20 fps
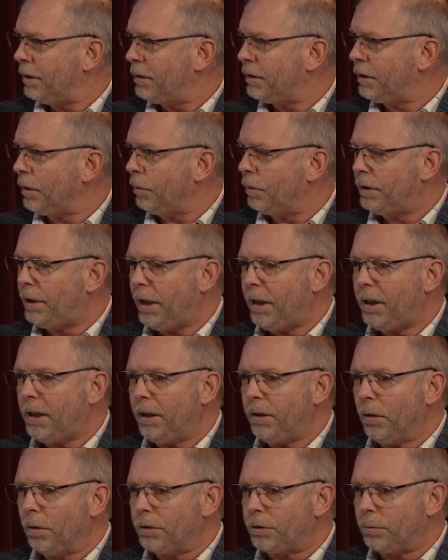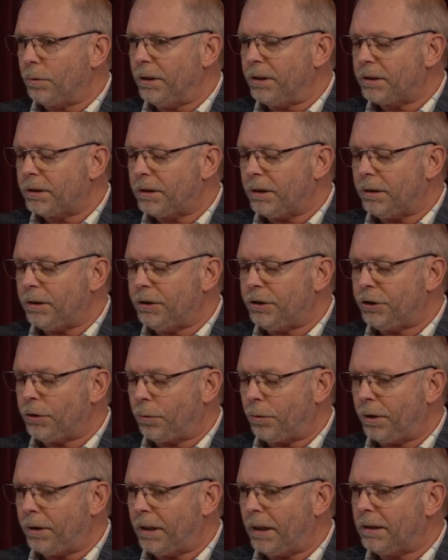So, taking those risks and
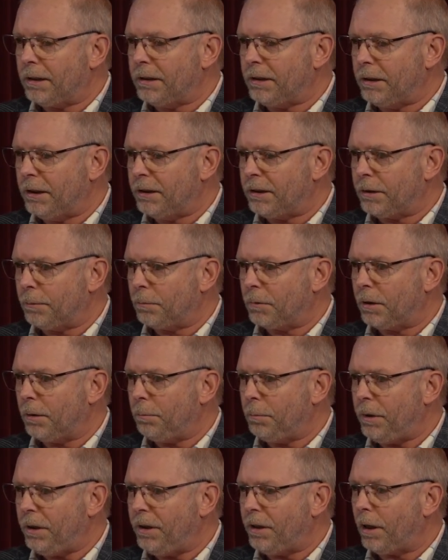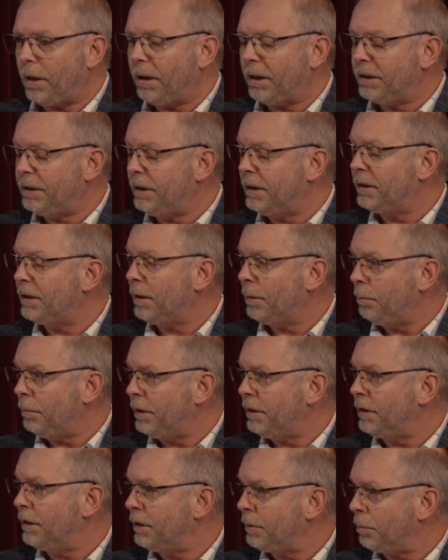ensuring that the system can meet our existing
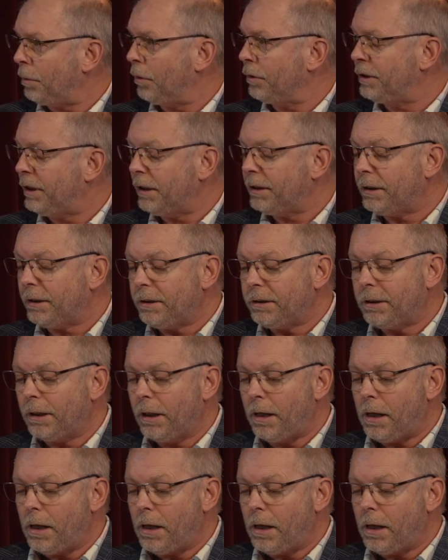business processes